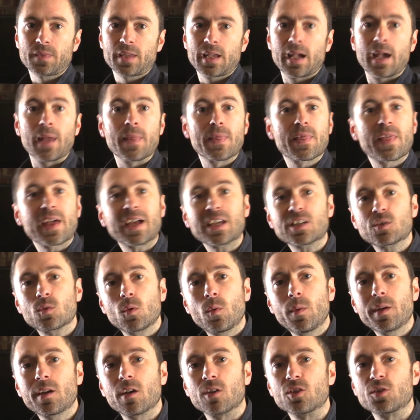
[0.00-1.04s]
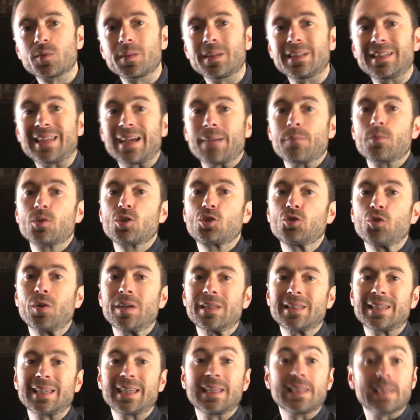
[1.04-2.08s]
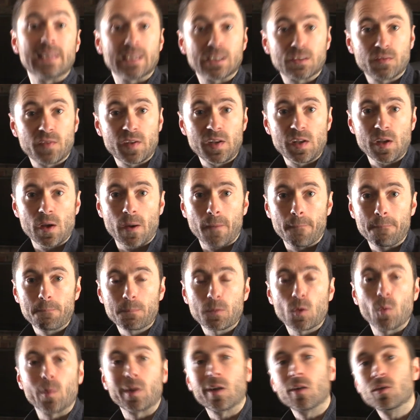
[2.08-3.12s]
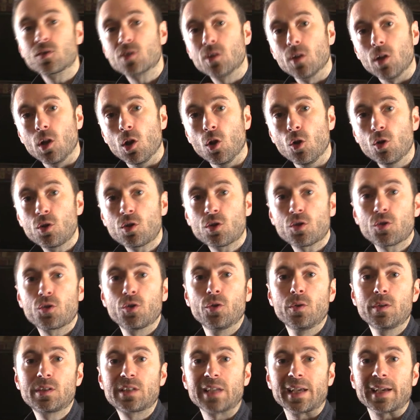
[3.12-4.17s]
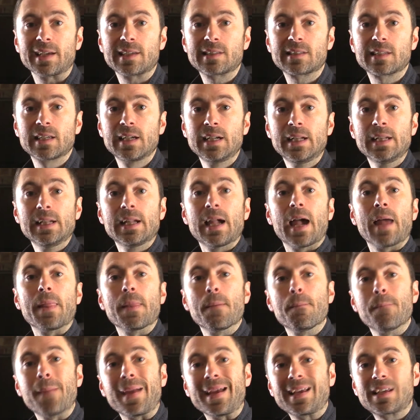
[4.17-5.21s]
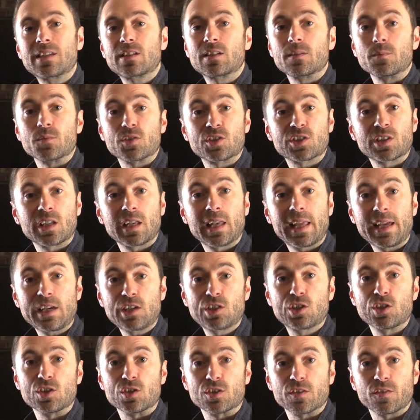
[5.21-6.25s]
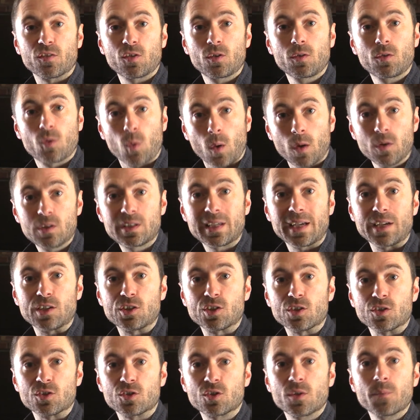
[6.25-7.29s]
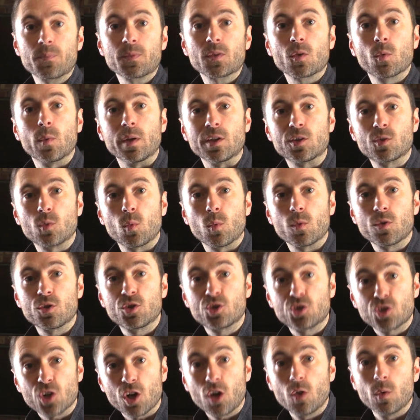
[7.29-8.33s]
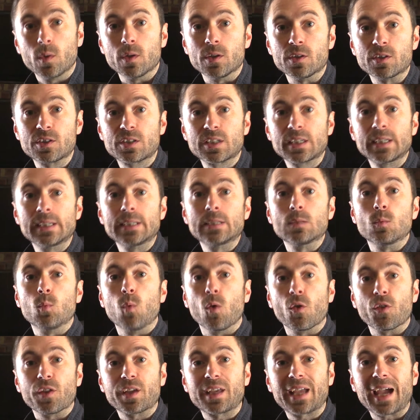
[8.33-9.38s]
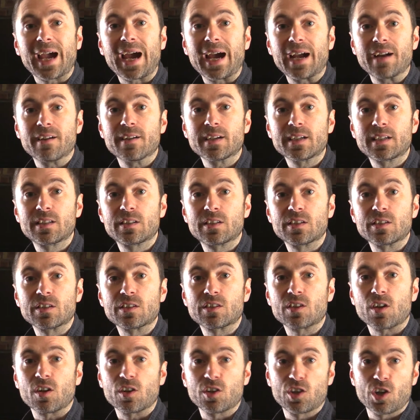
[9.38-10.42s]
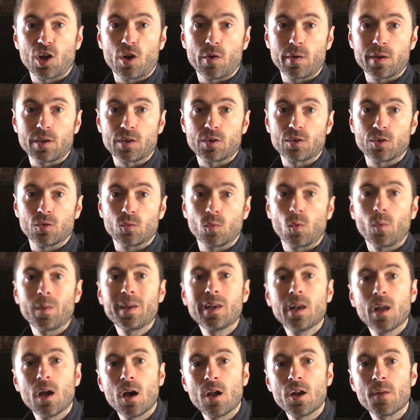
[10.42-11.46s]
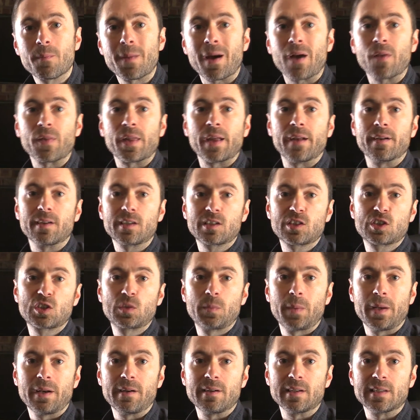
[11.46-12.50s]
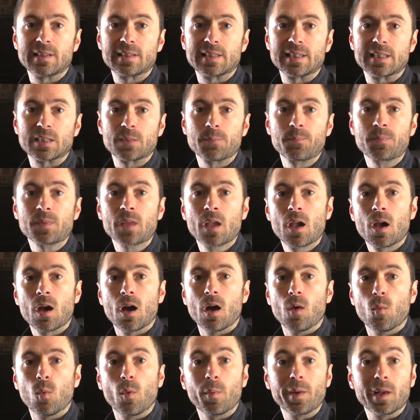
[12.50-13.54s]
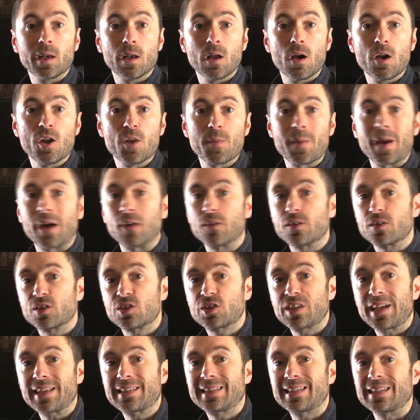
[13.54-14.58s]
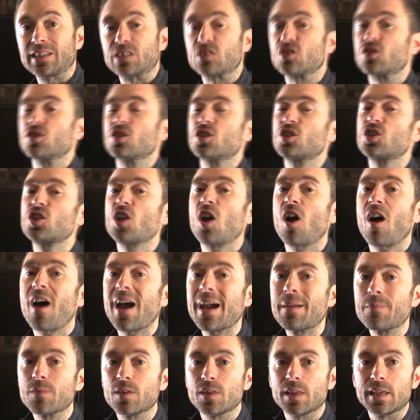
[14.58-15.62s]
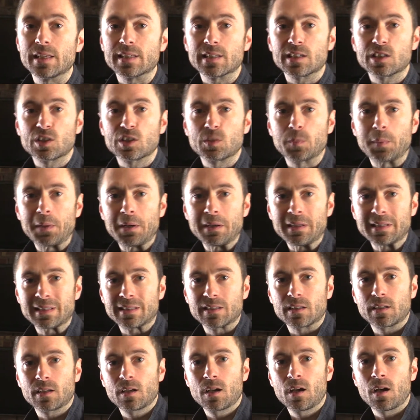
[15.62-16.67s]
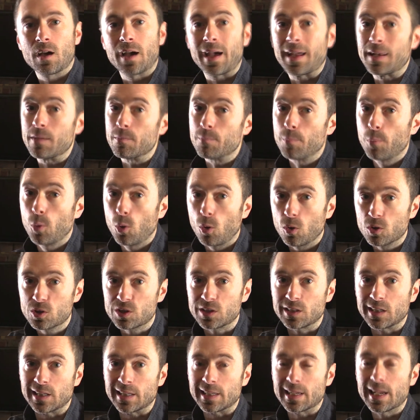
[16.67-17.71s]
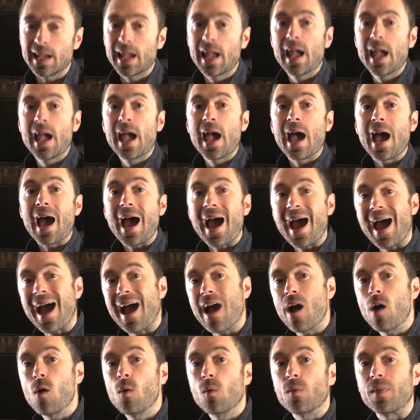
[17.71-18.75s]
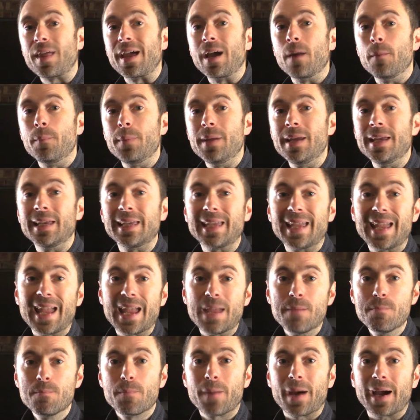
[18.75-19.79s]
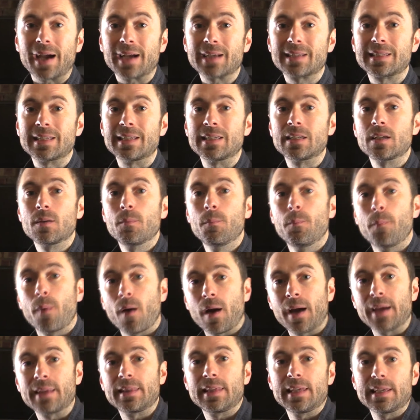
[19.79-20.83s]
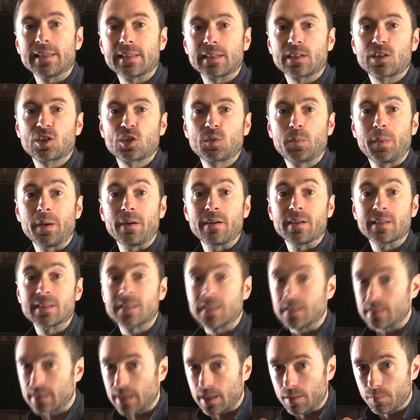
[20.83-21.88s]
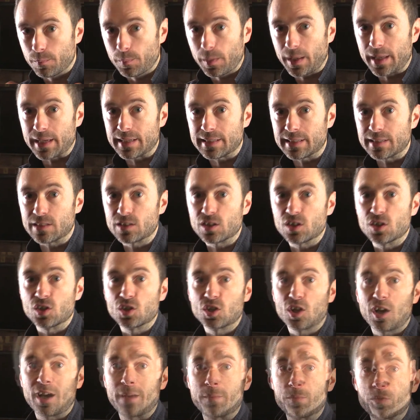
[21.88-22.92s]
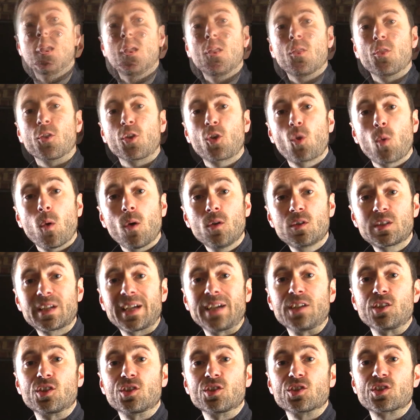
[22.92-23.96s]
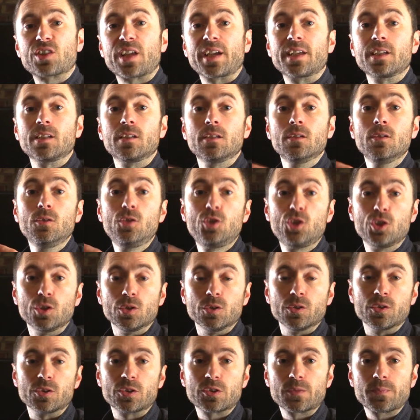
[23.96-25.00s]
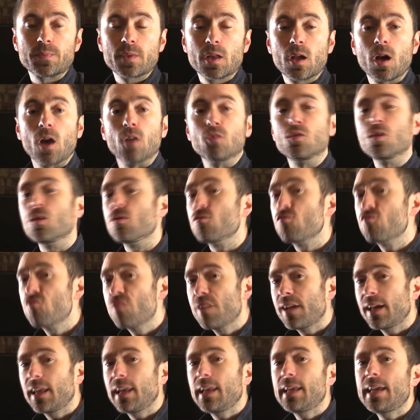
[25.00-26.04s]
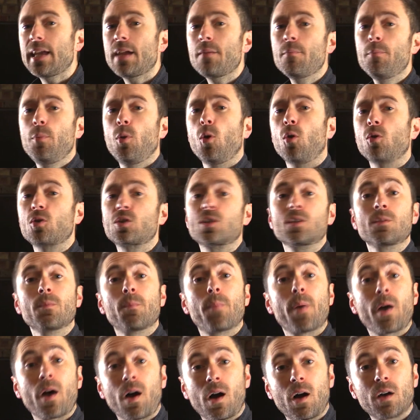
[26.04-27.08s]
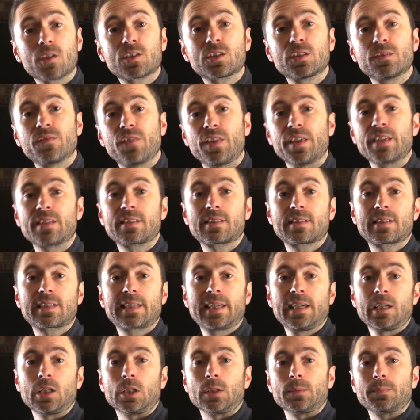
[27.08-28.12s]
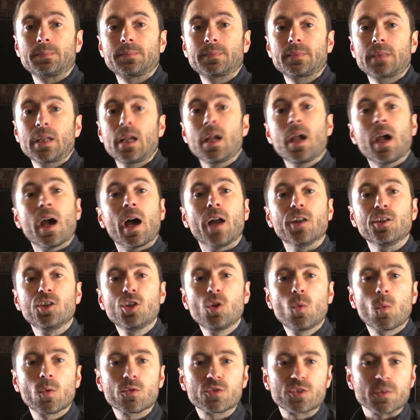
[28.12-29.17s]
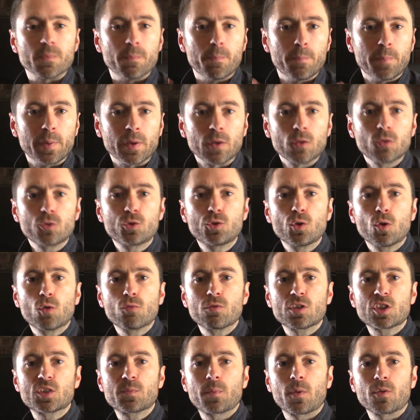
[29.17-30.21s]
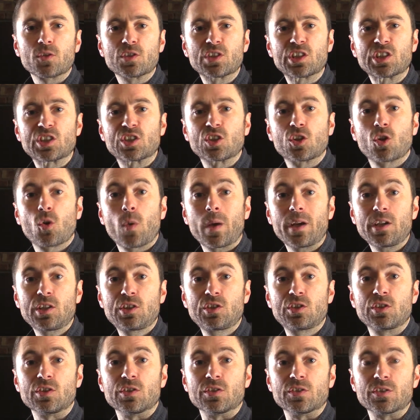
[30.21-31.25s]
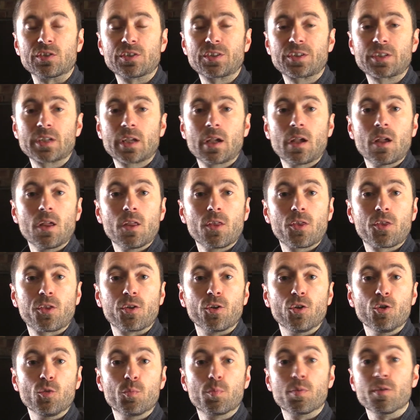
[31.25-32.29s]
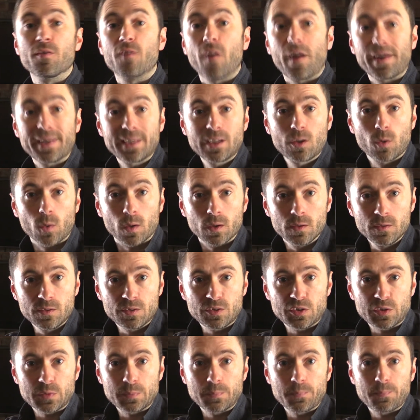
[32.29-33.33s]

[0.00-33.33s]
And that's what we're going to be demonstrating in this video. We're going to look through a text and then make some selections of quotations which will show us what the characters are going through, what we learn about their experiences, what we learn about the settings and the time that these experiences occur, and importantly, how they are being impacted by these experiences and places and times. The quotations that you choose are a really important part of this skill, and you want to build your responses to questions through providing quotes.